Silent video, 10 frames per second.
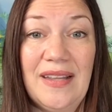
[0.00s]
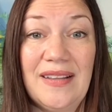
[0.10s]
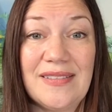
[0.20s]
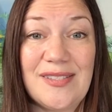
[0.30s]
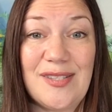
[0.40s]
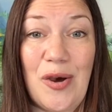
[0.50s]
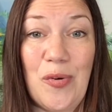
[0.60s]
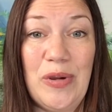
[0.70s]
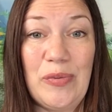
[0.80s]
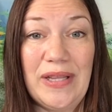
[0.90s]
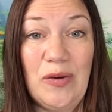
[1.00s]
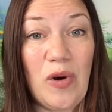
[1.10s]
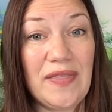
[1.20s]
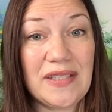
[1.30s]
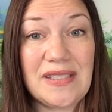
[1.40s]
So we really
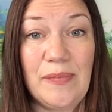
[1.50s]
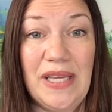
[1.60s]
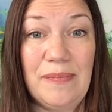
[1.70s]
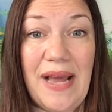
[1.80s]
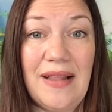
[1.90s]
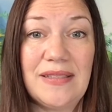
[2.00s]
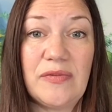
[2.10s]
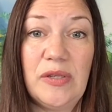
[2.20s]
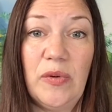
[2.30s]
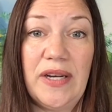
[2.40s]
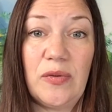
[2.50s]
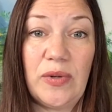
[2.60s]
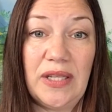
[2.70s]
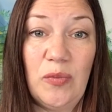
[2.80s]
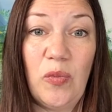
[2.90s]
want this to be in balance. We want to
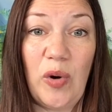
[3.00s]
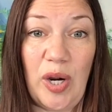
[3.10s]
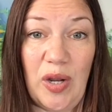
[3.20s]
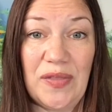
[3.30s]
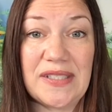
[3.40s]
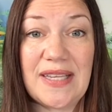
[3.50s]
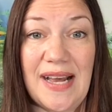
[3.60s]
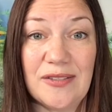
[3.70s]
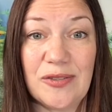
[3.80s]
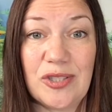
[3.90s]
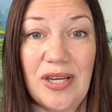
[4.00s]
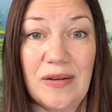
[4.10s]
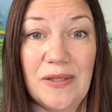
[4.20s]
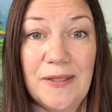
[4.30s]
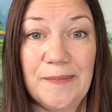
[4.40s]
really work on this causal
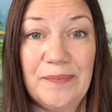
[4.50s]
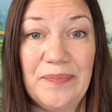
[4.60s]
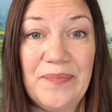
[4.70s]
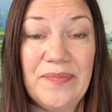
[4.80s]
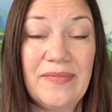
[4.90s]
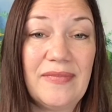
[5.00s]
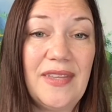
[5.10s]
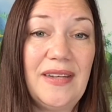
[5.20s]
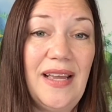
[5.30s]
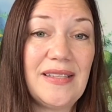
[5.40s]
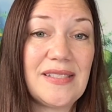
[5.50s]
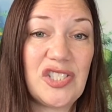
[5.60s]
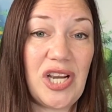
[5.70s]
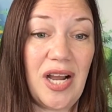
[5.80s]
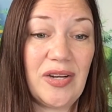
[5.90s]
chakra. The next
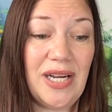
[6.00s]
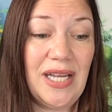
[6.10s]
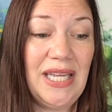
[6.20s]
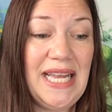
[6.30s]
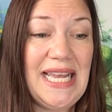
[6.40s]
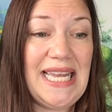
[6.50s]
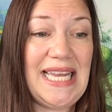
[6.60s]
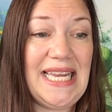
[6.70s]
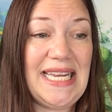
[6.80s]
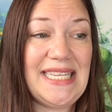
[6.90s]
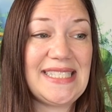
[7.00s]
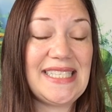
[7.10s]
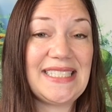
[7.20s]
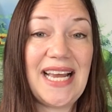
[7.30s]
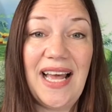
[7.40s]
chakra is the
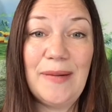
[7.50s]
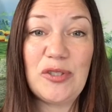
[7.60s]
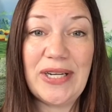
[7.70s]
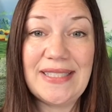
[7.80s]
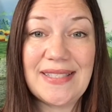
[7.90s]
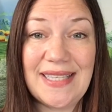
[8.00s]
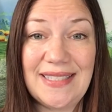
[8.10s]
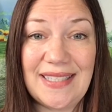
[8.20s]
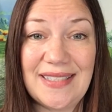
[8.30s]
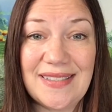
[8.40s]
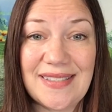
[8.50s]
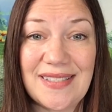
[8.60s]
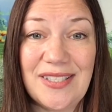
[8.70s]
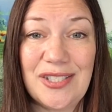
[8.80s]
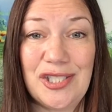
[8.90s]
Time Transcendence
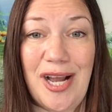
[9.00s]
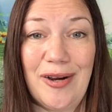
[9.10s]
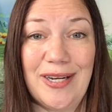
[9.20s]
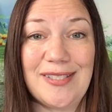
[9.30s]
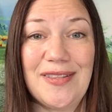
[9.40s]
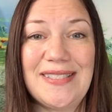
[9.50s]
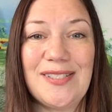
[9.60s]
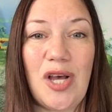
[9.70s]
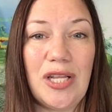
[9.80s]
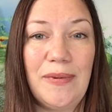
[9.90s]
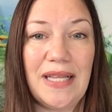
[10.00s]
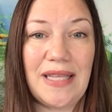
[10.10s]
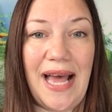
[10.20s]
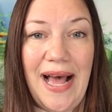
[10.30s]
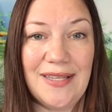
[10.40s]
Chakra. So this is all about
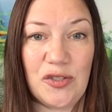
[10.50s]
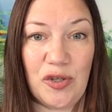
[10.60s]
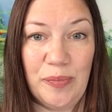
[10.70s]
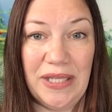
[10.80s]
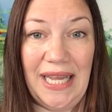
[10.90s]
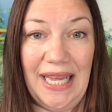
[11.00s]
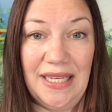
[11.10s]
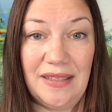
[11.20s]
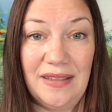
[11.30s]
the astral plane.